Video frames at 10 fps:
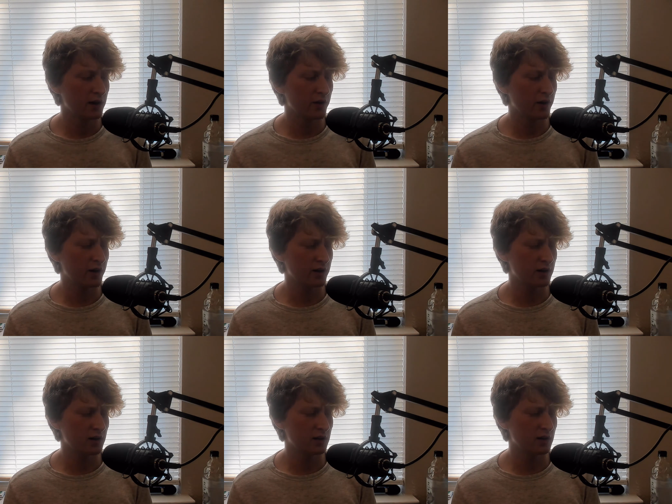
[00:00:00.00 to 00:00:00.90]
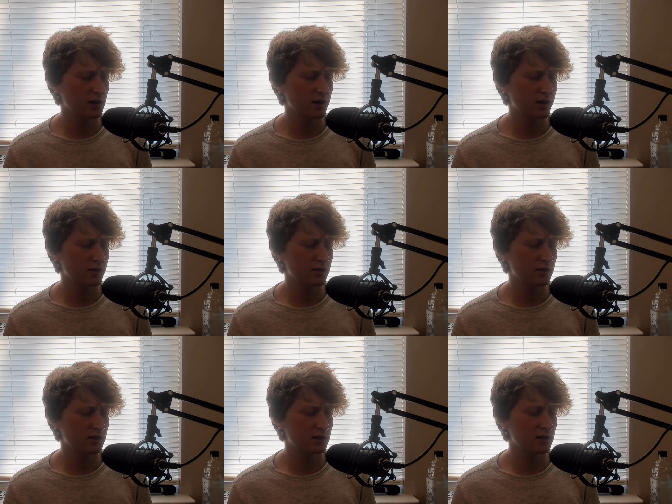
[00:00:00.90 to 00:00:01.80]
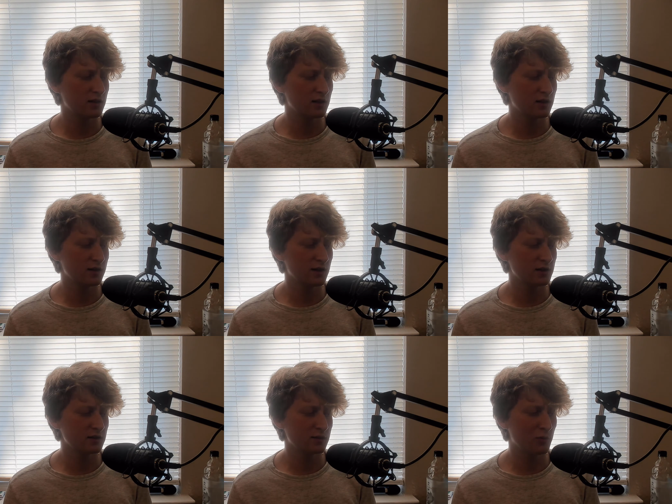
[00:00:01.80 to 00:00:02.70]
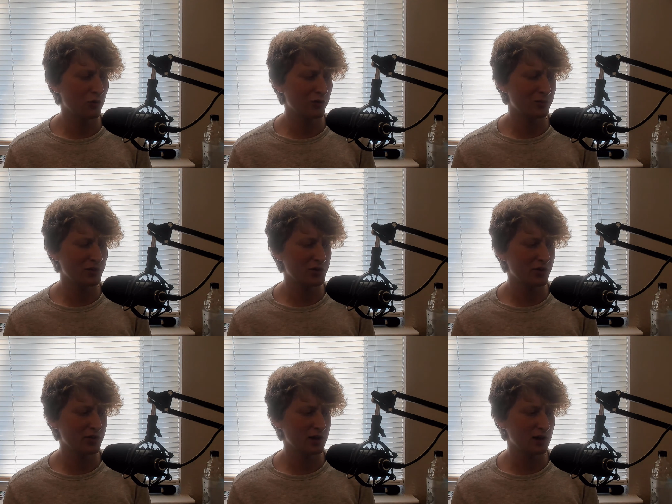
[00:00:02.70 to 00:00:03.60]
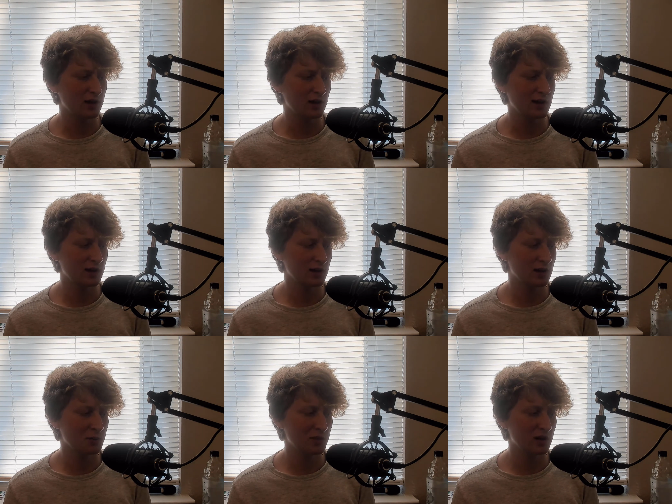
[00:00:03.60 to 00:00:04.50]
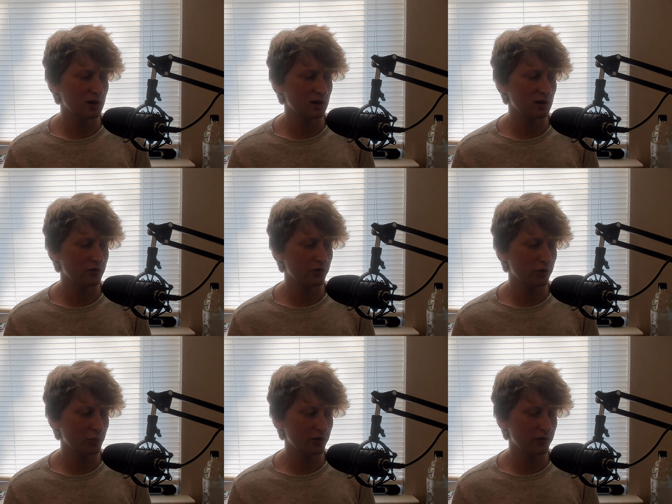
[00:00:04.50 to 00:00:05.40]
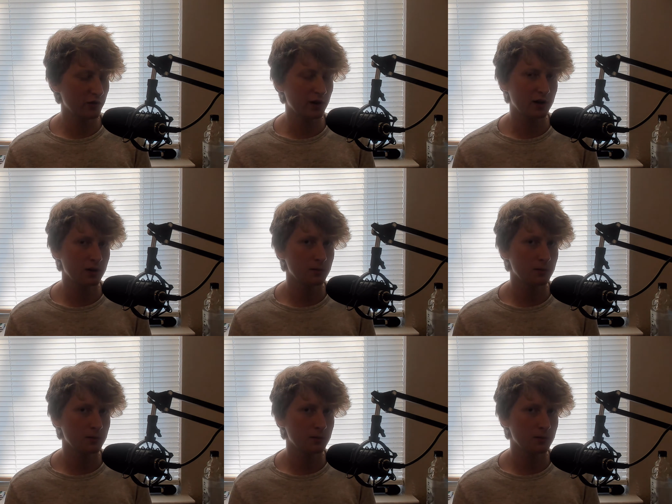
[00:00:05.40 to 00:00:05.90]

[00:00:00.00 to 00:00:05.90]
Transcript: Uh, it's it's not just boredom though. I think eating can be a form of like